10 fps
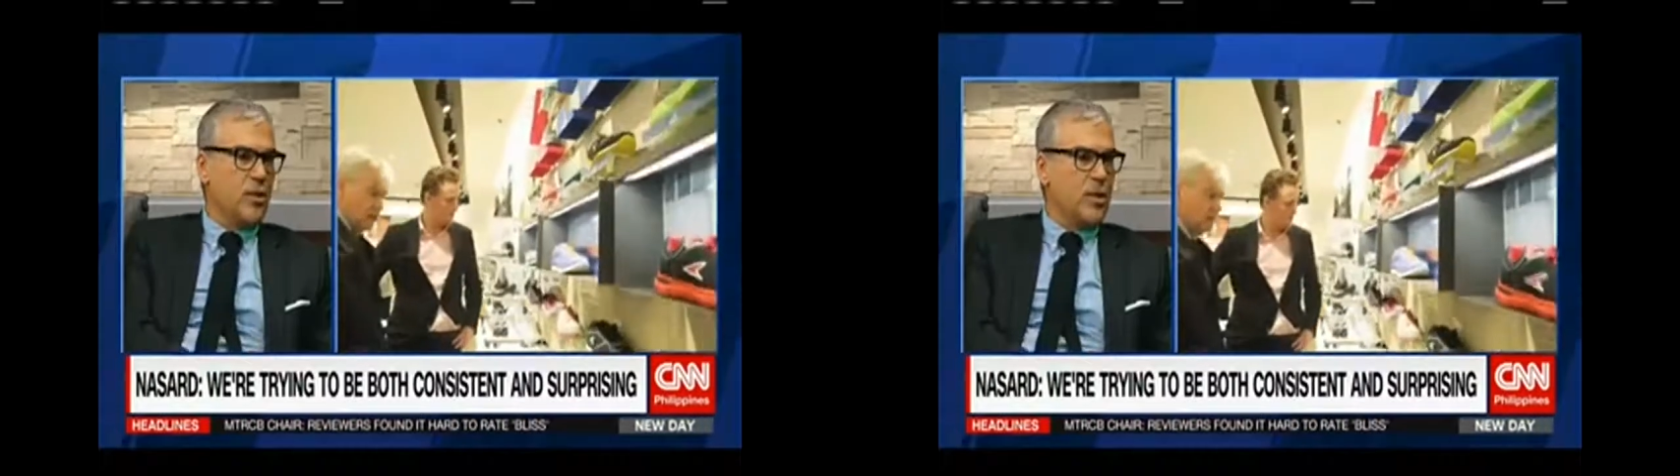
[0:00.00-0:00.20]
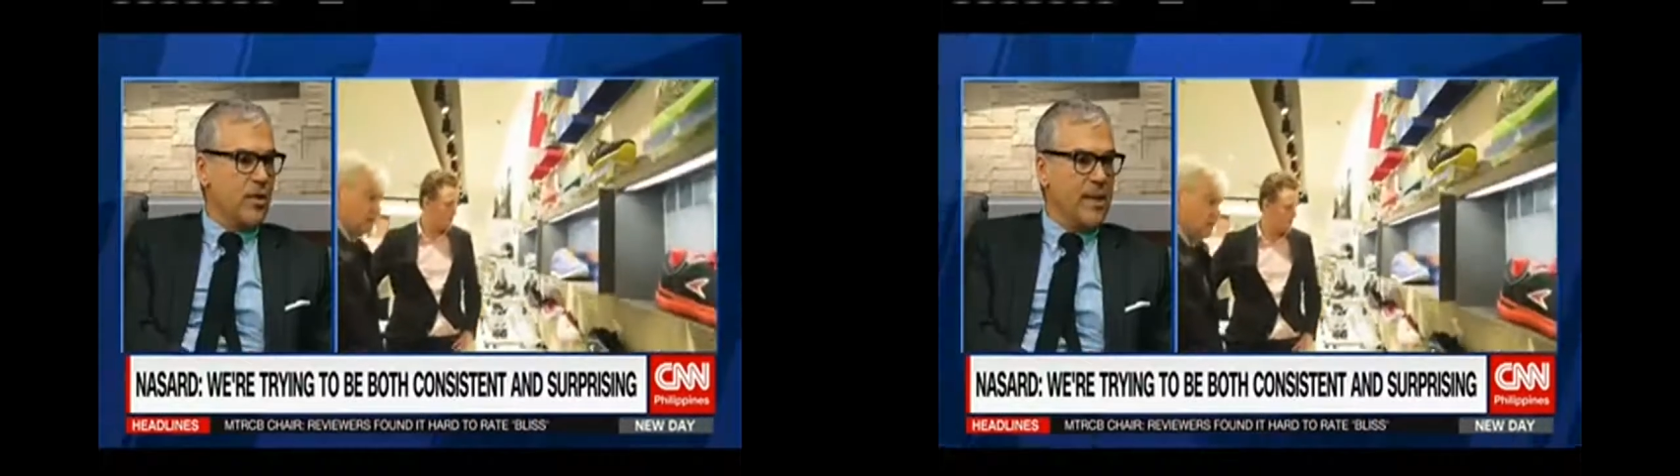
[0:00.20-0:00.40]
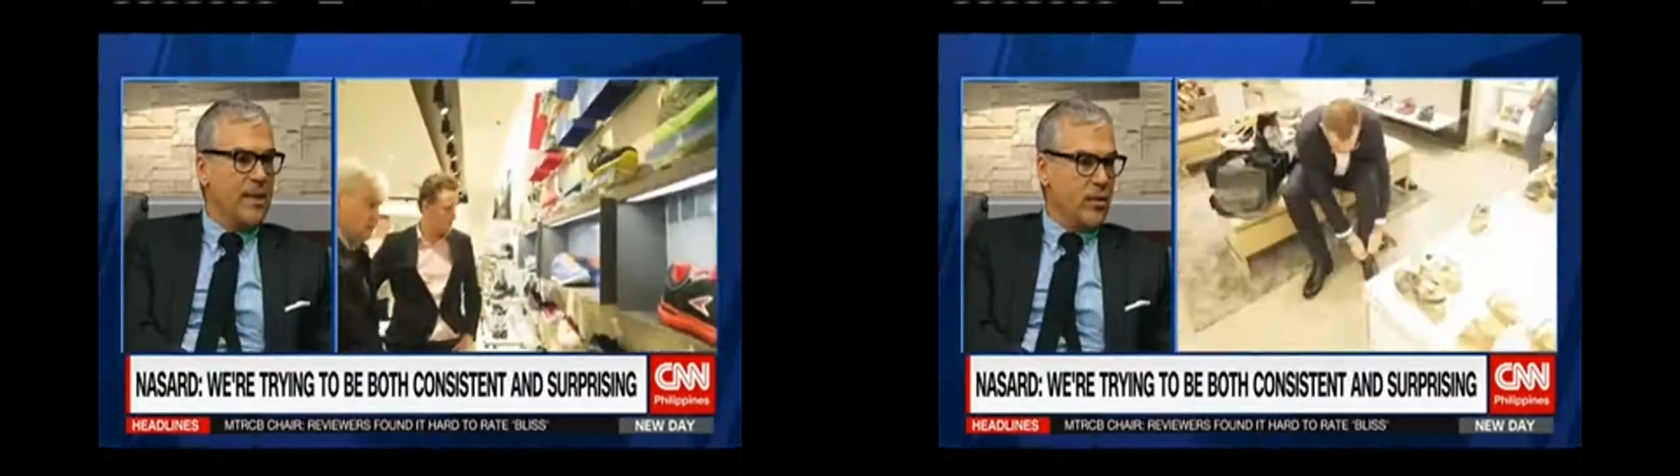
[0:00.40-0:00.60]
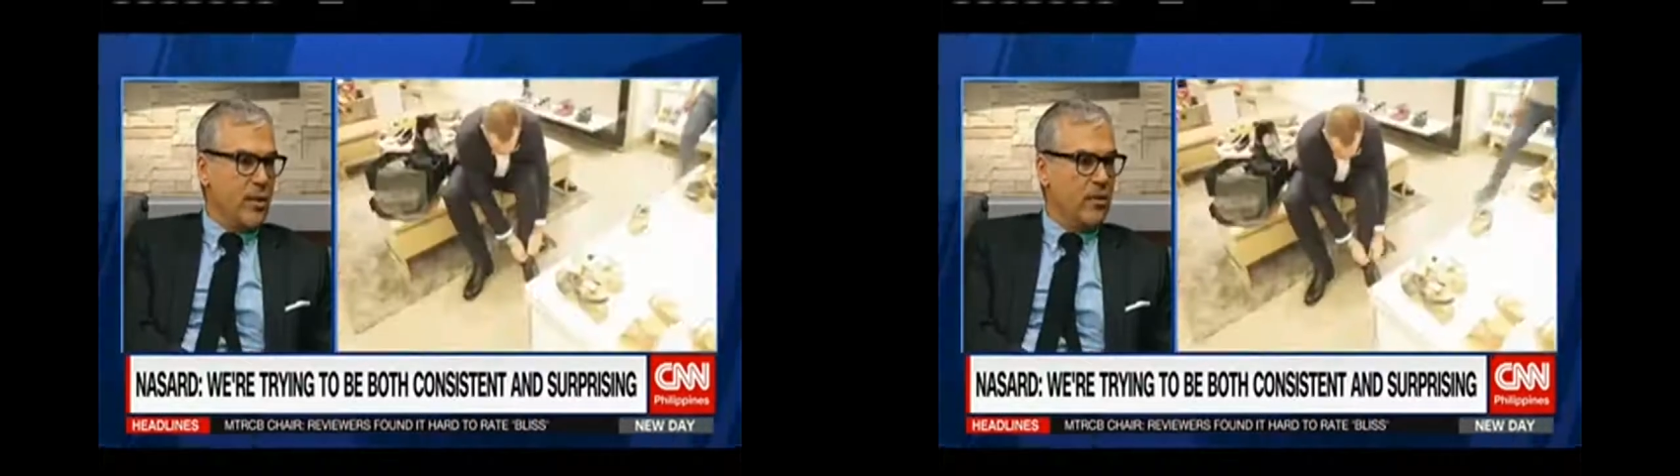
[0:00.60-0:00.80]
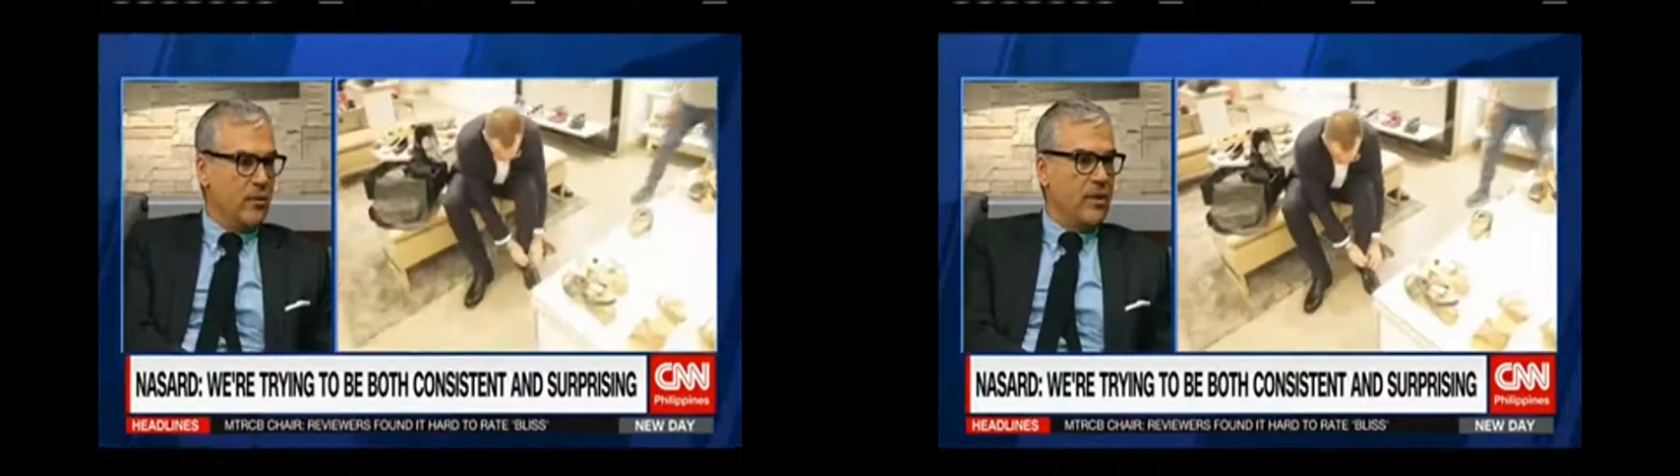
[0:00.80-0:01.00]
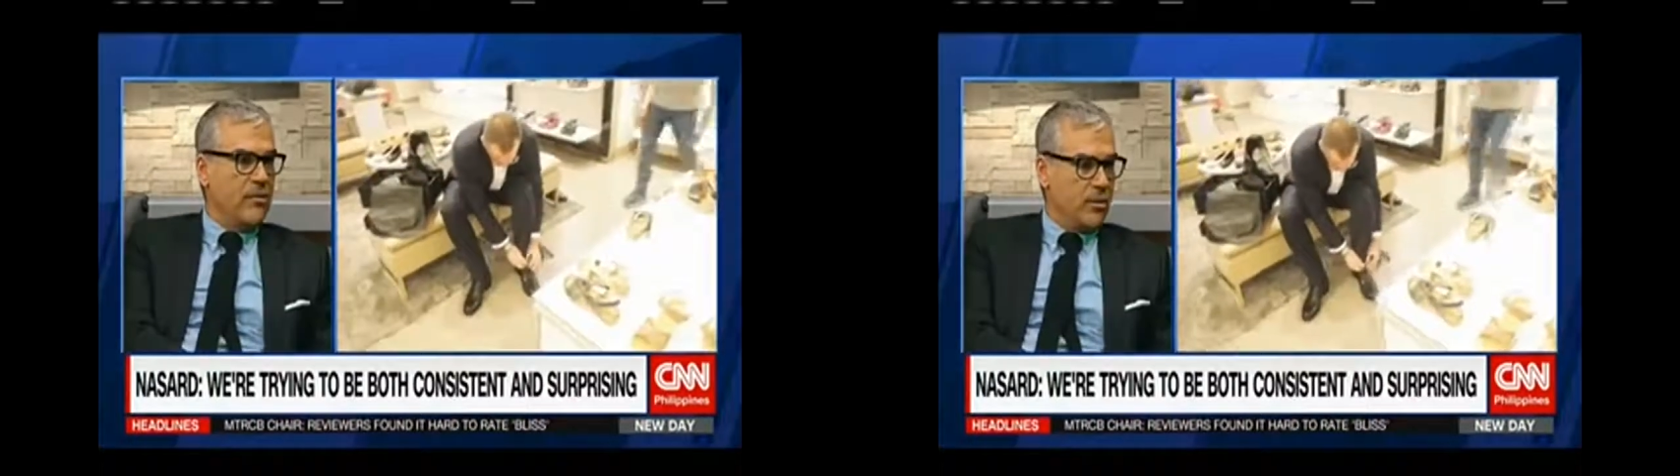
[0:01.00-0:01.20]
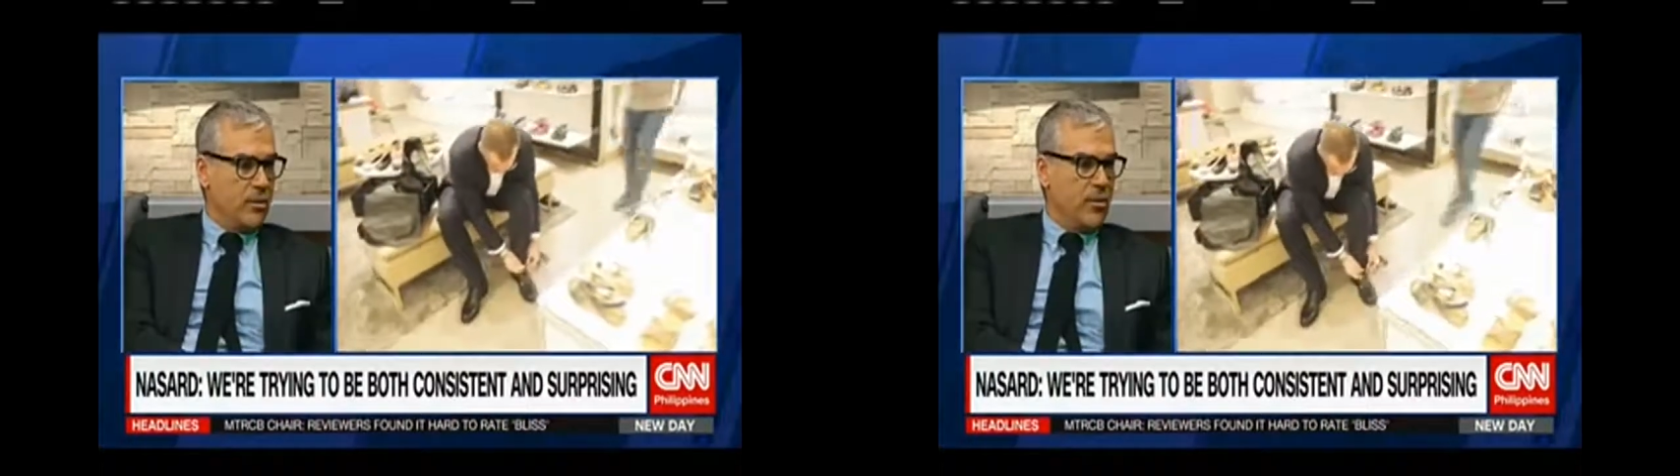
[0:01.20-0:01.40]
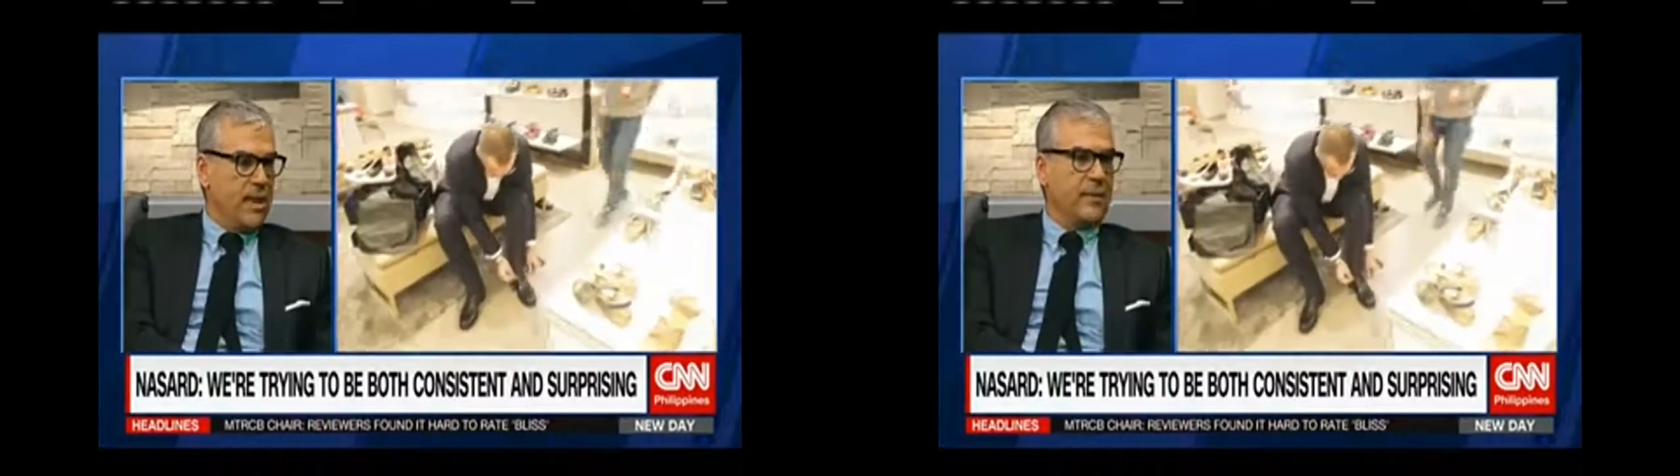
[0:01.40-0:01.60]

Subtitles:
So we really try to live through